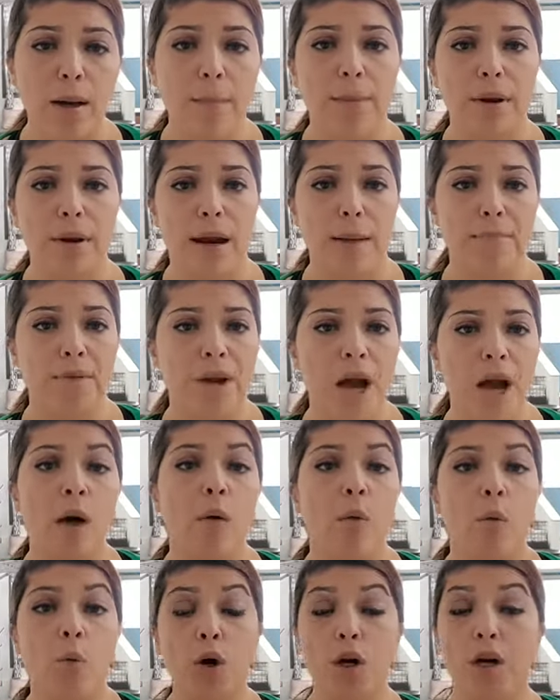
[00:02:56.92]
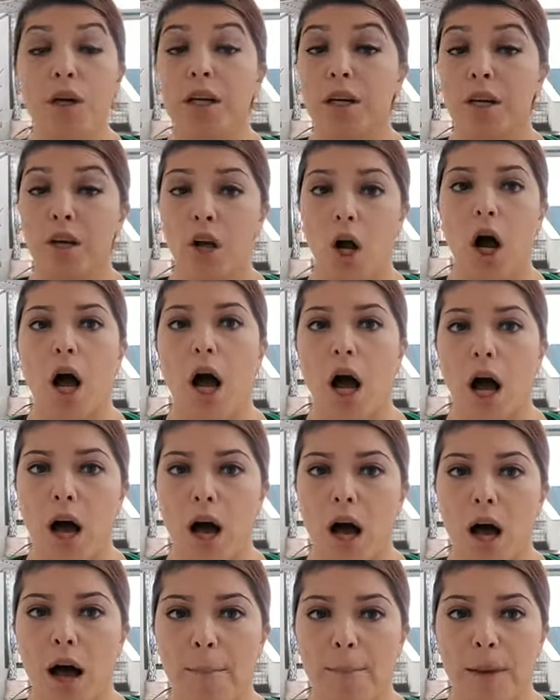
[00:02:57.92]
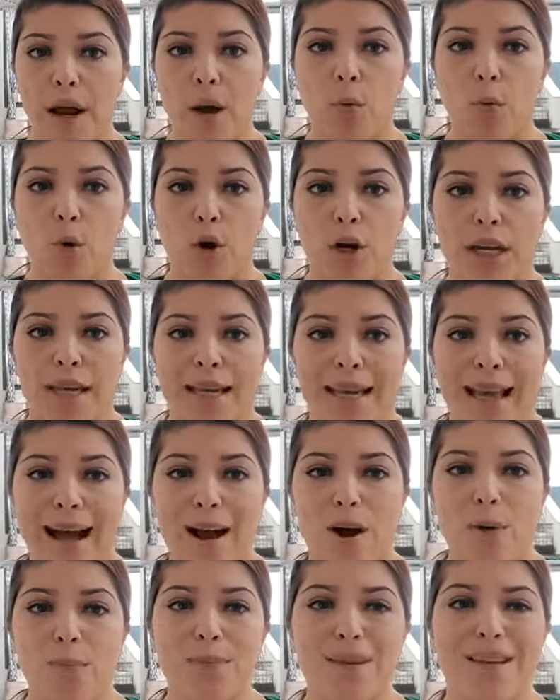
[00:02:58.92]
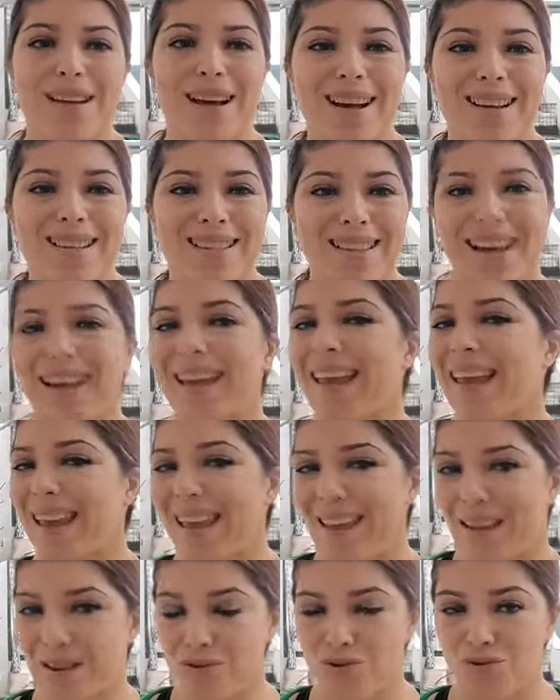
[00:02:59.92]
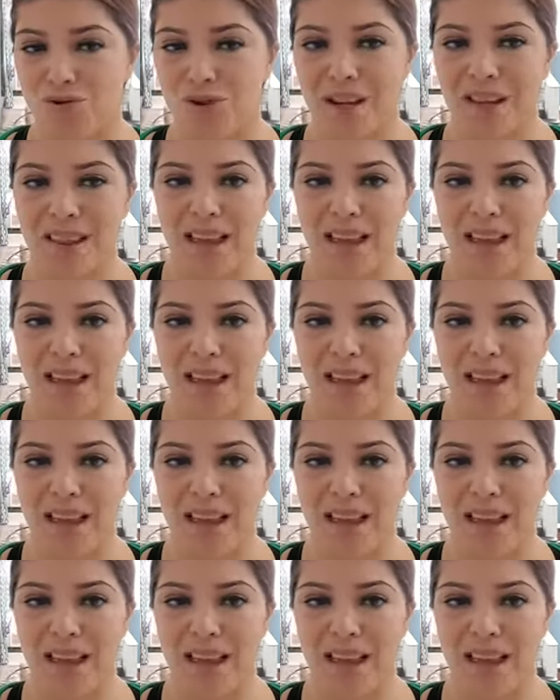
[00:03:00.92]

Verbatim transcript: But I'm not working off. I'm not working out because I ate yesterday.